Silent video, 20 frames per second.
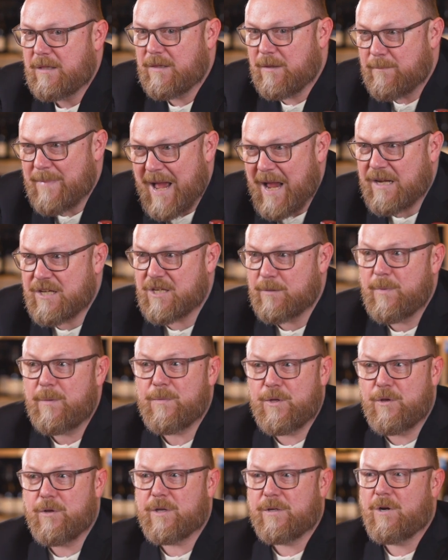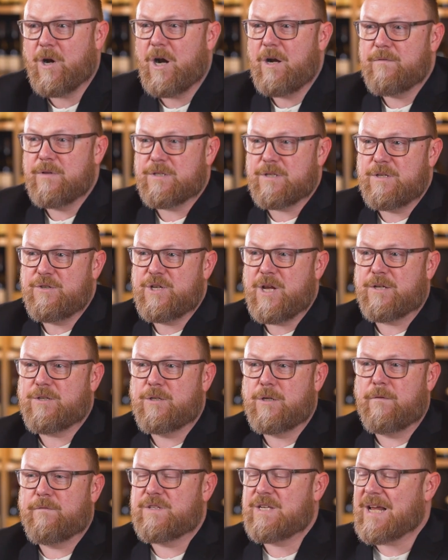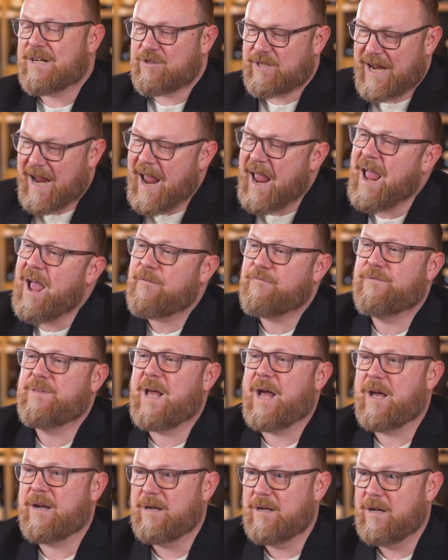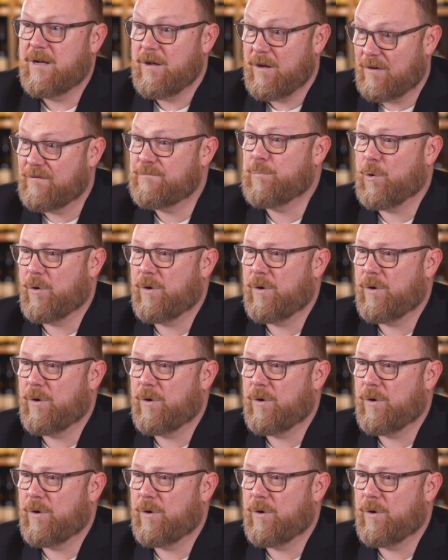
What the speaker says: The maximum that you can harvest in Châteauneuf is actually half that of